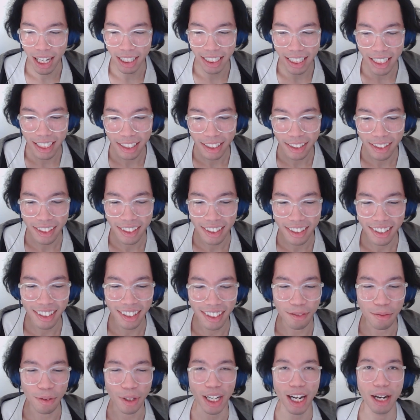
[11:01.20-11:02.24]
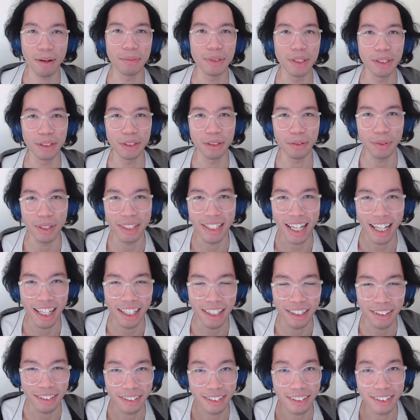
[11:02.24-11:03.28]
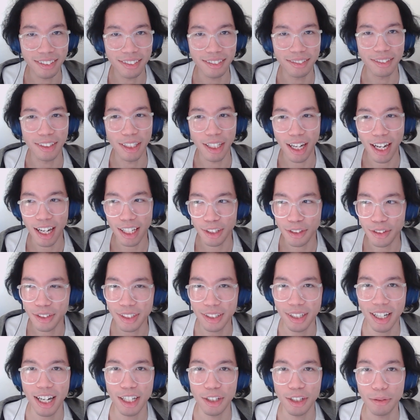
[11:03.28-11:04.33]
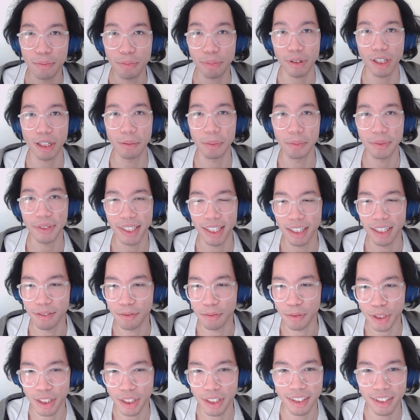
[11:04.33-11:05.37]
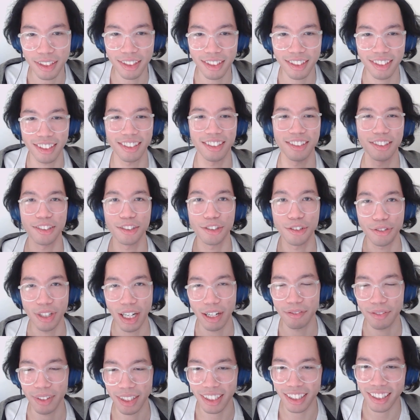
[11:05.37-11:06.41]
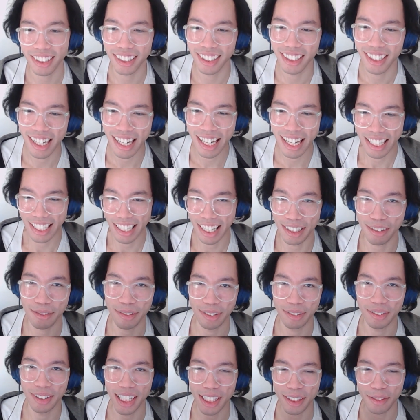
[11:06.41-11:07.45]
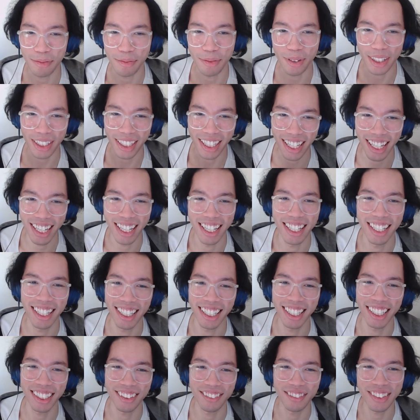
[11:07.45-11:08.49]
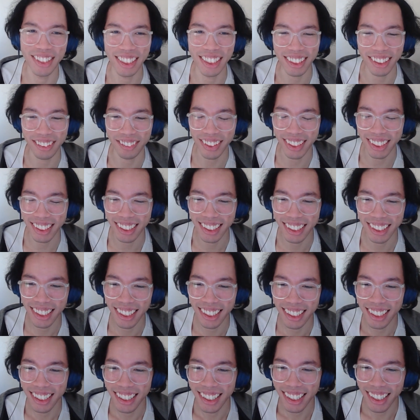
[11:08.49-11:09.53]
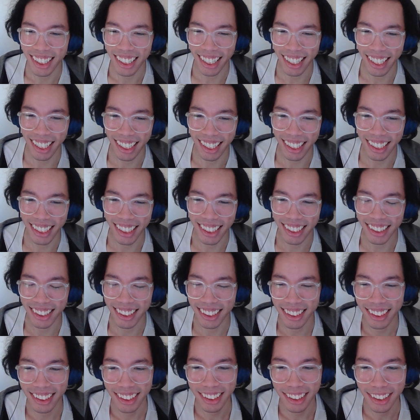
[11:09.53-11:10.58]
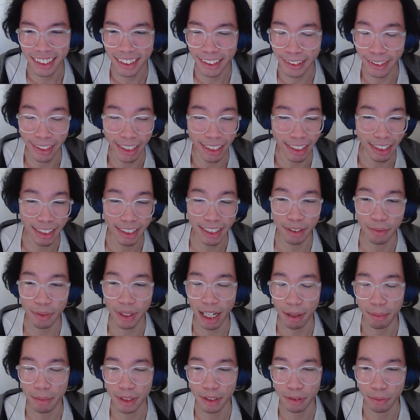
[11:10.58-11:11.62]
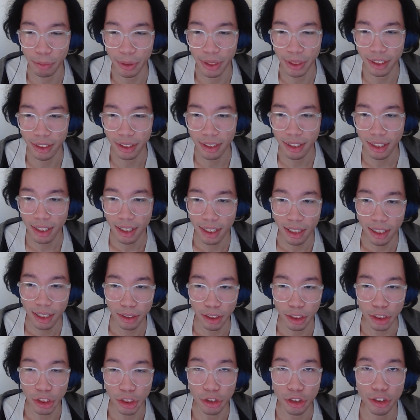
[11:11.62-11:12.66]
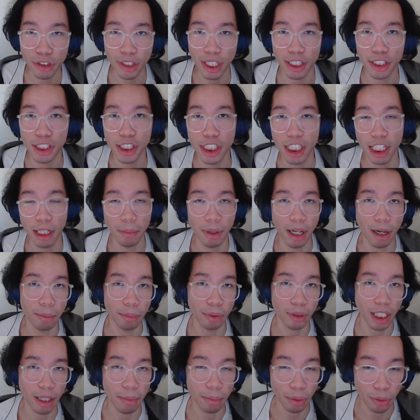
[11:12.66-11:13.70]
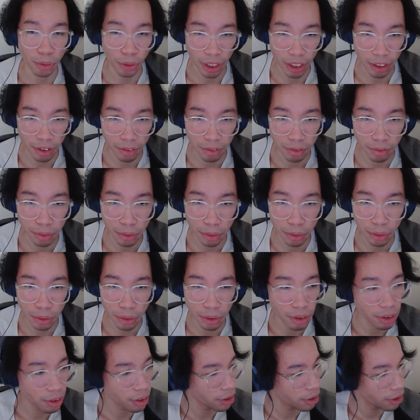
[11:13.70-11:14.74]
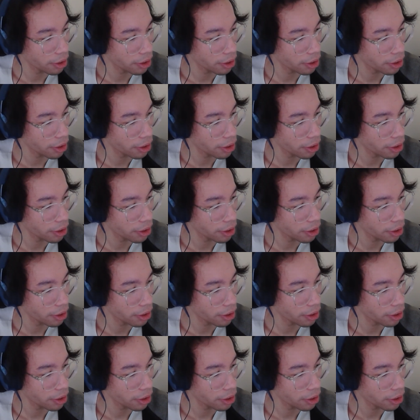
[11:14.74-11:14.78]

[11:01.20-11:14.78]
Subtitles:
least what I'm dealing with now, a good problem to have, which is traffic. That's what I am dealing with. And so yeah, let's see what happens with the new strategy I'm employing for